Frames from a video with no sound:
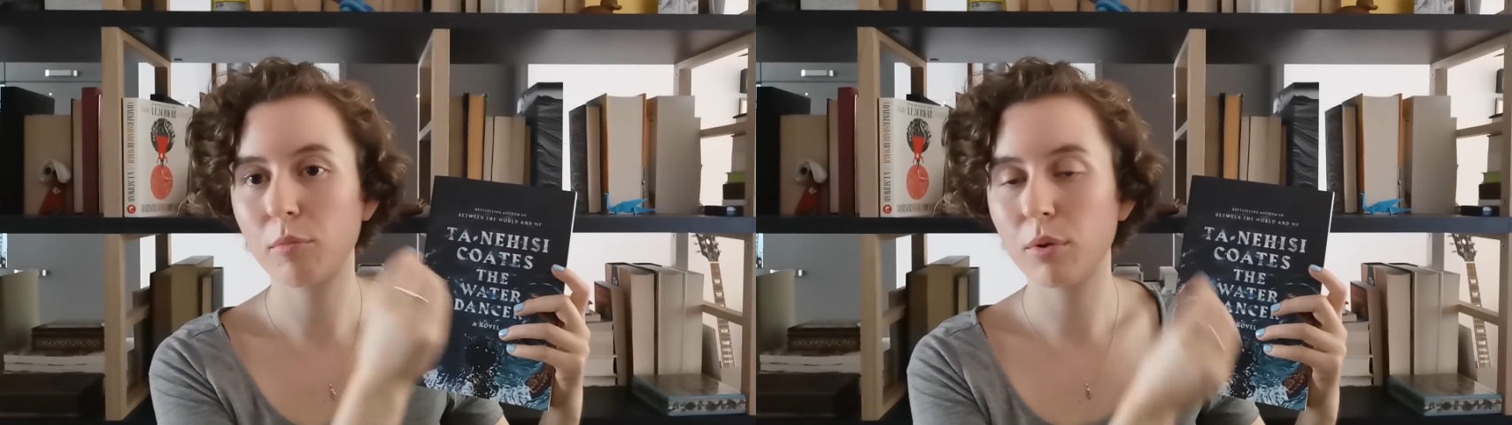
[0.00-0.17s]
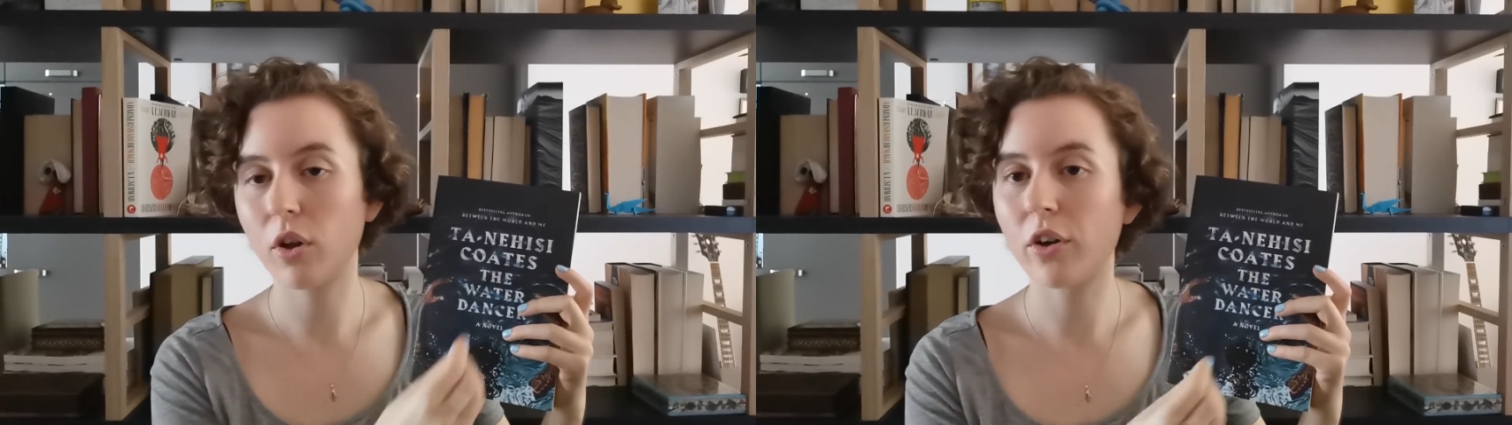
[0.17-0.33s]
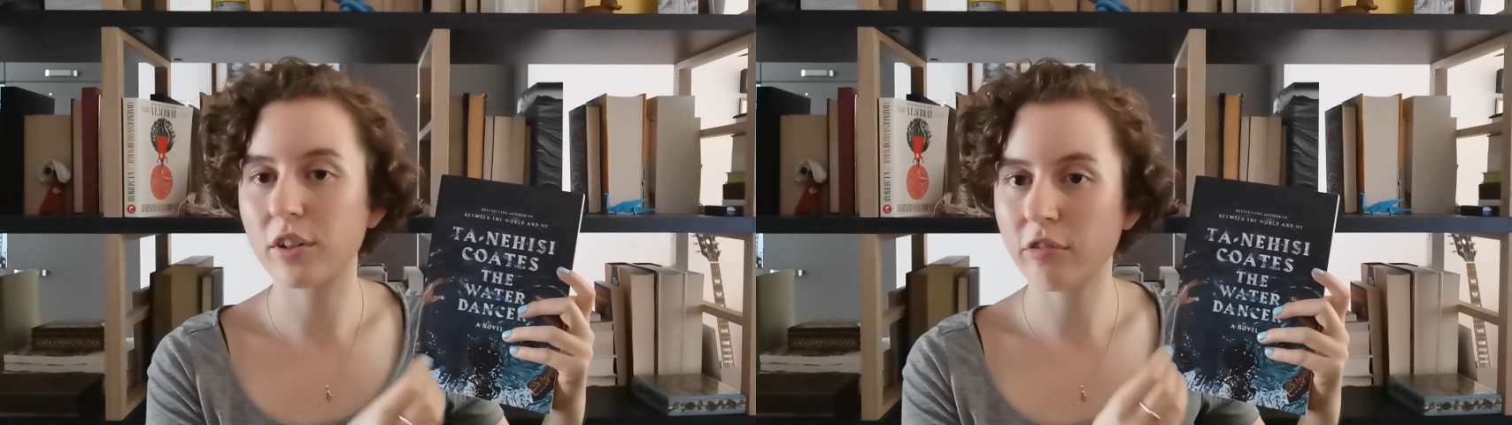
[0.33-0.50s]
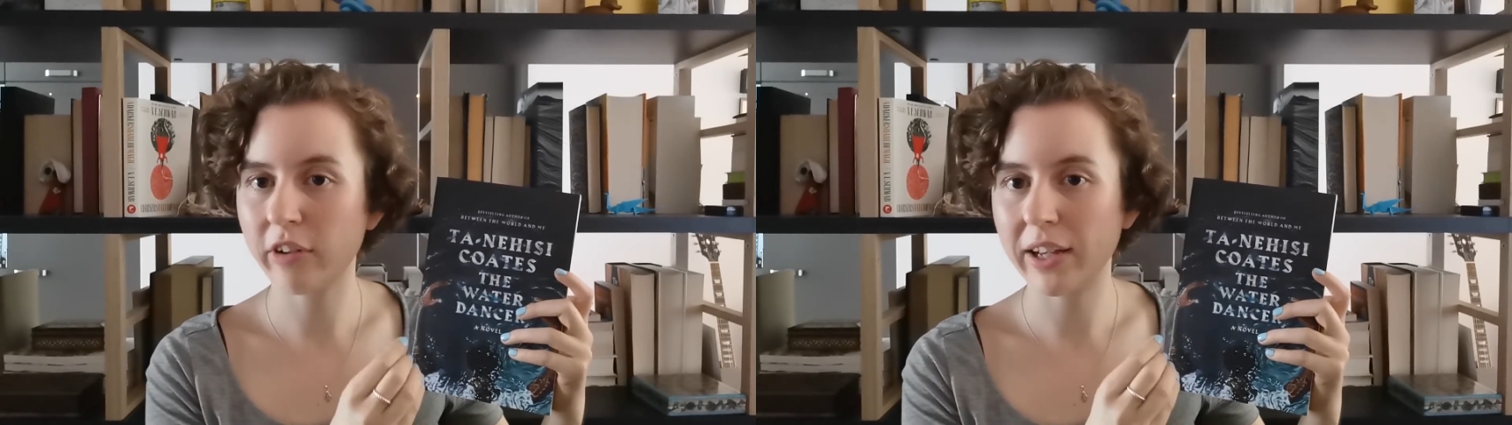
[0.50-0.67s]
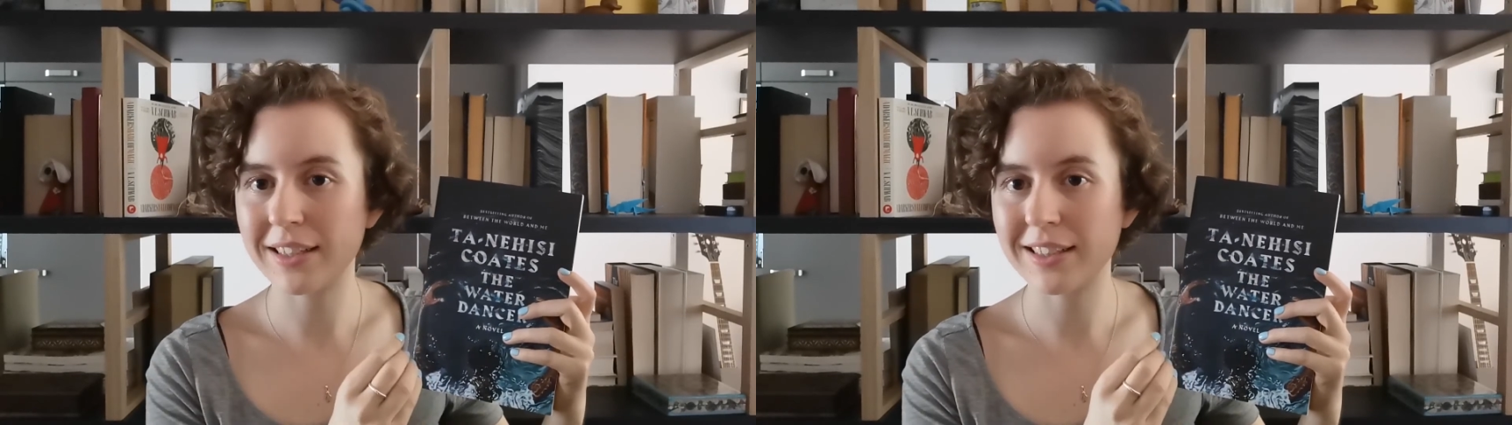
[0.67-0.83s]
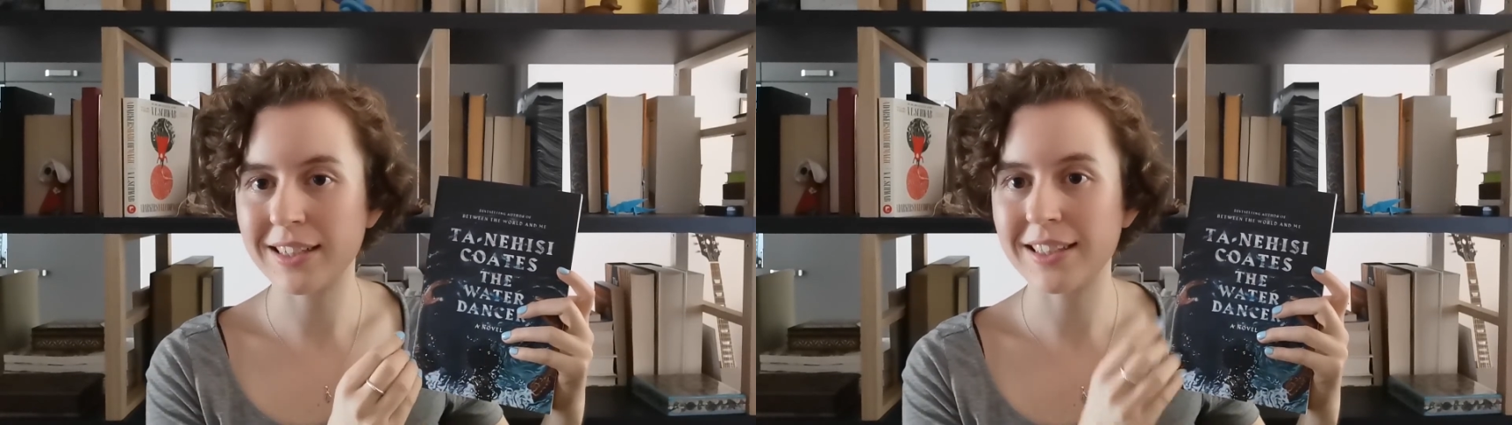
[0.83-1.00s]
plot
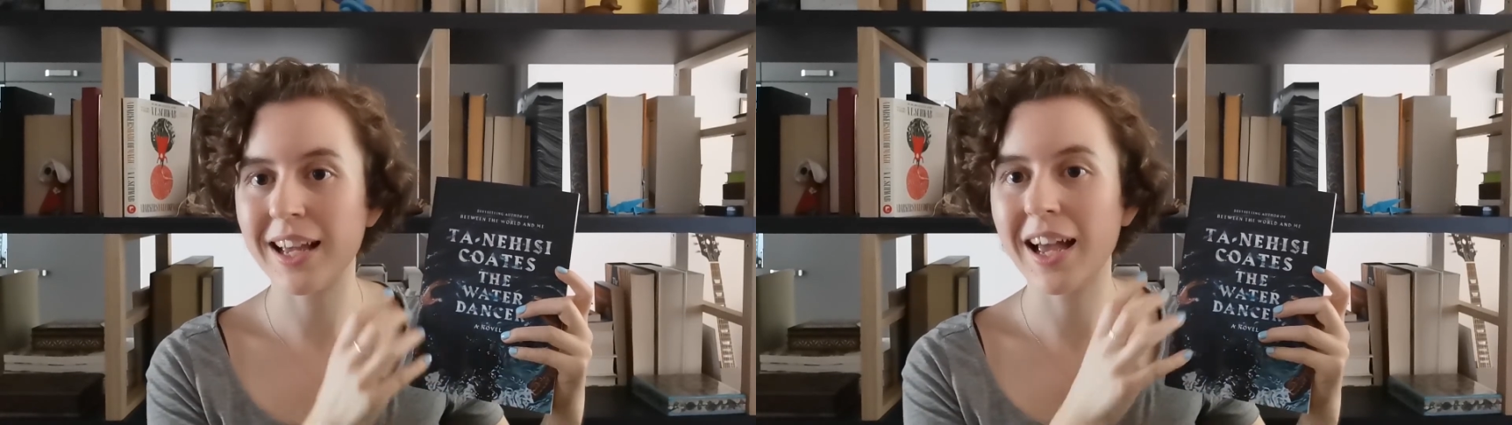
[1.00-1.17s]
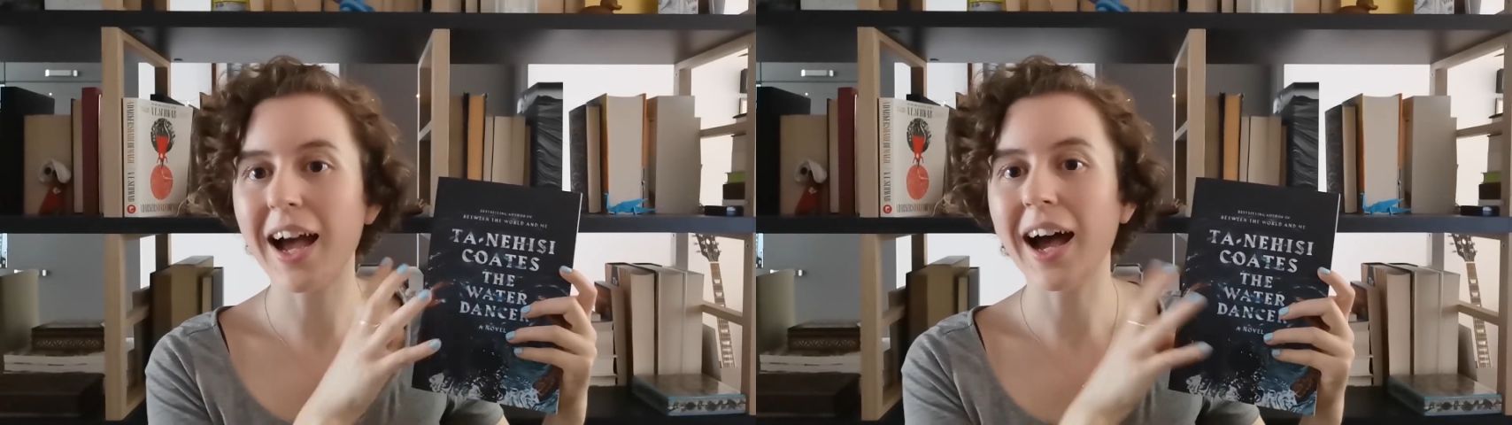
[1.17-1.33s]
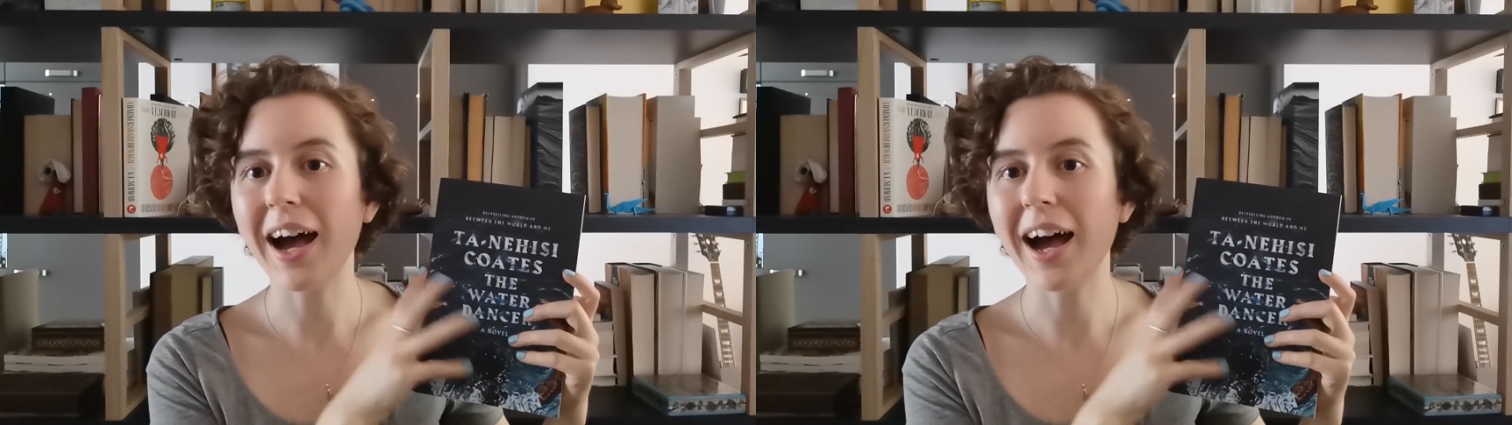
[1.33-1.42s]
devices,